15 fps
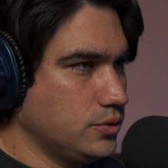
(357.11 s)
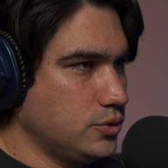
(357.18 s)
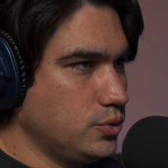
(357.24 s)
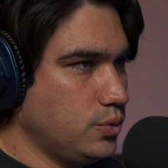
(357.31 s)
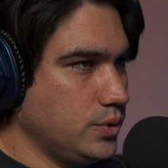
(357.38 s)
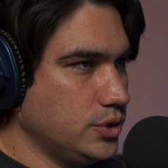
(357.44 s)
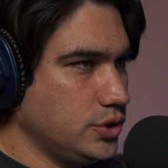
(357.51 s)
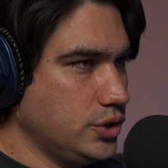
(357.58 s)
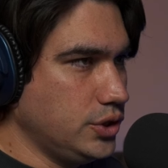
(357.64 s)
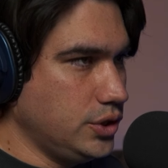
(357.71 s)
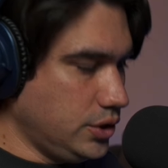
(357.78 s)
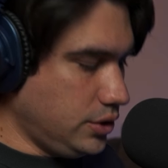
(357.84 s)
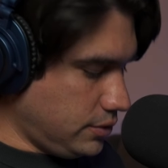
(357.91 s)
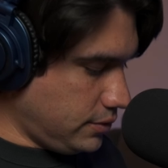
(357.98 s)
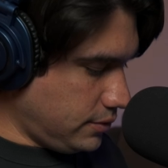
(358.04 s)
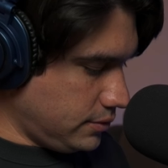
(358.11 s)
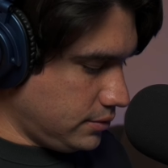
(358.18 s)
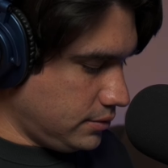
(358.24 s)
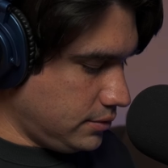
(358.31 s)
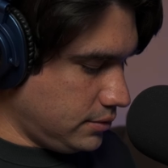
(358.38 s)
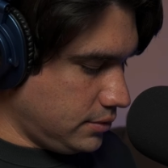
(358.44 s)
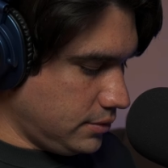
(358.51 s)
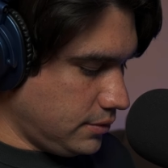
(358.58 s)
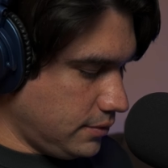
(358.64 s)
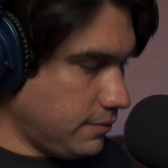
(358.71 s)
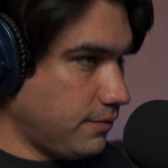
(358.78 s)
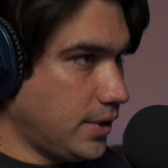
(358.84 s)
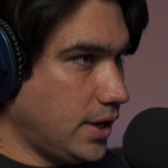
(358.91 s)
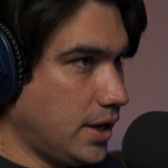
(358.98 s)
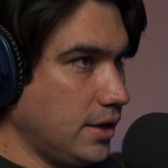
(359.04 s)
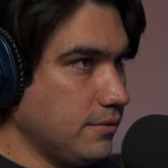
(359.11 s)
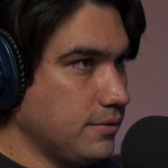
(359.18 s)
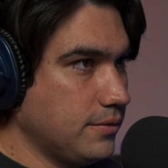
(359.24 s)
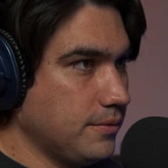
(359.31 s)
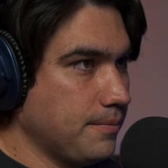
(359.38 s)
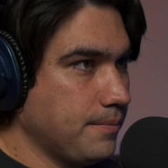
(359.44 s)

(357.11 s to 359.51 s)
25.